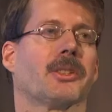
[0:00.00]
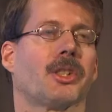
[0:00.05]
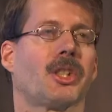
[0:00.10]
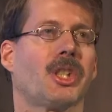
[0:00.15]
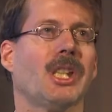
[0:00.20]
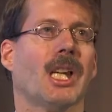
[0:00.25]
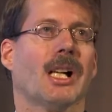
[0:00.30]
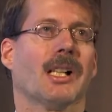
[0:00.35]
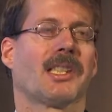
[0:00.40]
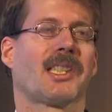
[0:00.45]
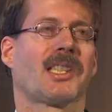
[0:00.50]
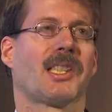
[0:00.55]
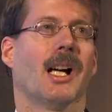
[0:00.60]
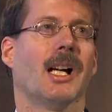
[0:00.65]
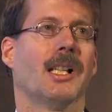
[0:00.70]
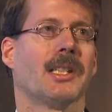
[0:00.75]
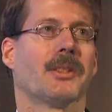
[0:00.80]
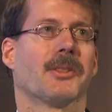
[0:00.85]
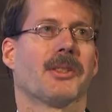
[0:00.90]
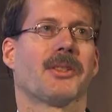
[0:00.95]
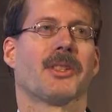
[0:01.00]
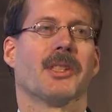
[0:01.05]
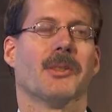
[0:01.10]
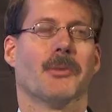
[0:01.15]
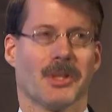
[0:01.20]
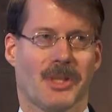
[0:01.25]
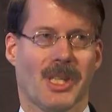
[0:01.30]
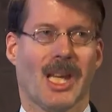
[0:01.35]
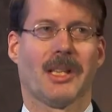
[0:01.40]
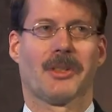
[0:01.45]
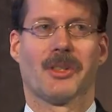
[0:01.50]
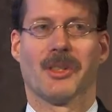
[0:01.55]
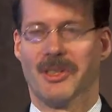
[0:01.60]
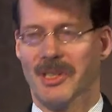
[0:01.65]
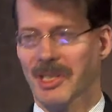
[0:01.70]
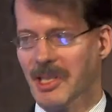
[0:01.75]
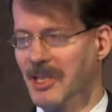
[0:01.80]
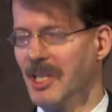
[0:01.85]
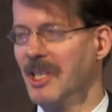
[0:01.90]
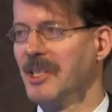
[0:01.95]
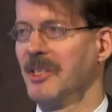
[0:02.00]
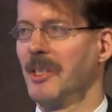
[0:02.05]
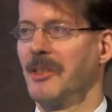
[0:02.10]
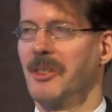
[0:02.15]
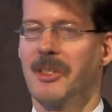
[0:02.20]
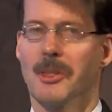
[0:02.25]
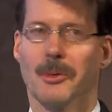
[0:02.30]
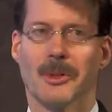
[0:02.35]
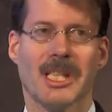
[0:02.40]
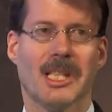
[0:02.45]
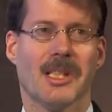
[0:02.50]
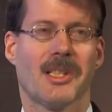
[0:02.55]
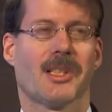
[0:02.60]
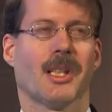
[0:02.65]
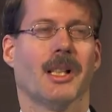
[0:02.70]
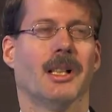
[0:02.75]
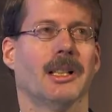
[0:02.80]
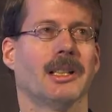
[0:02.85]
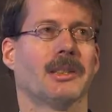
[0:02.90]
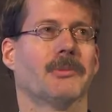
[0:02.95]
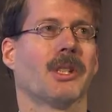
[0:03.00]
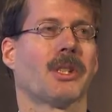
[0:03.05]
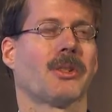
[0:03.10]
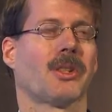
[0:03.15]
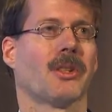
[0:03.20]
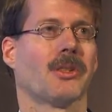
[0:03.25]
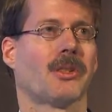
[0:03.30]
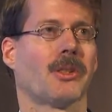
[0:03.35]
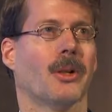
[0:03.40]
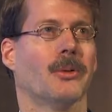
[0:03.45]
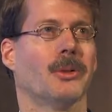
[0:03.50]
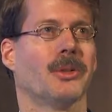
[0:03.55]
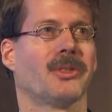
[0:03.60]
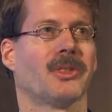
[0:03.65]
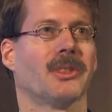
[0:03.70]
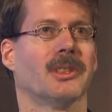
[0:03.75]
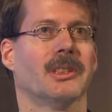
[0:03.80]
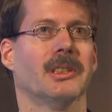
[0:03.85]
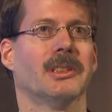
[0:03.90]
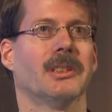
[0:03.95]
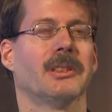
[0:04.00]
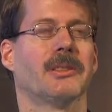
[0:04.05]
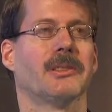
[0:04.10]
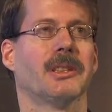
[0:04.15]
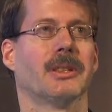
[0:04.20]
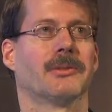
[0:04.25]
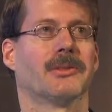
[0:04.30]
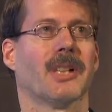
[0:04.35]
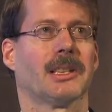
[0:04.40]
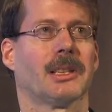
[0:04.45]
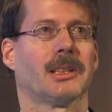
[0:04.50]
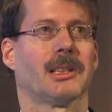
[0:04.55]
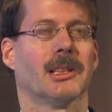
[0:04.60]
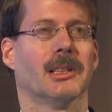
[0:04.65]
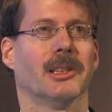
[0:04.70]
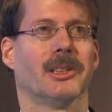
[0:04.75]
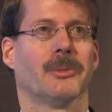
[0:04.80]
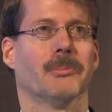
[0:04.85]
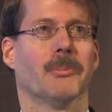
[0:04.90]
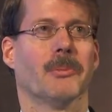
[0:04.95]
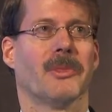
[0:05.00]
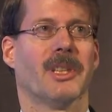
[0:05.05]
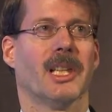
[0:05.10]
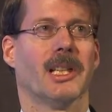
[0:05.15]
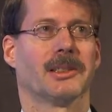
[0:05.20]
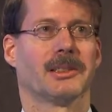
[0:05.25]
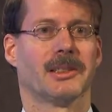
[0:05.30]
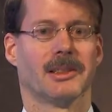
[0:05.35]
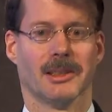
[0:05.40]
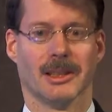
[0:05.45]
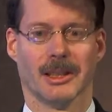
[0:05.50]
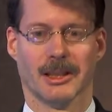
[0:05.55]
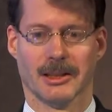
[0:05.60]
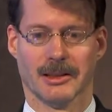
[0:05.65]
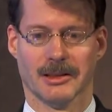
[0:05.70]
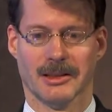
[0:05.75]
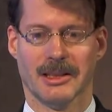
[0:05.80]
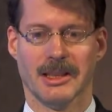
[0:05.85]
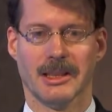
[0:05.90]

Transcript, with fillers: a Shiite site. It was actually, this is a Sunni site, which shows the degree of radicalism that uh,